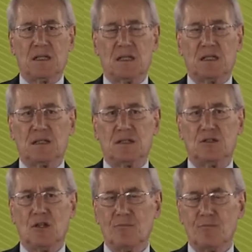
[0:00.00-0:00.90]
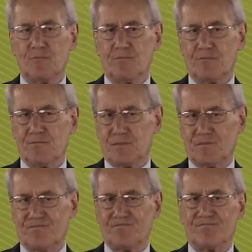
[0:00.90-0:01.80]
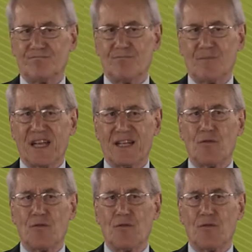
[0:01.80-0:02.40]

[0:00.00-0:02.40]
Uh, don't get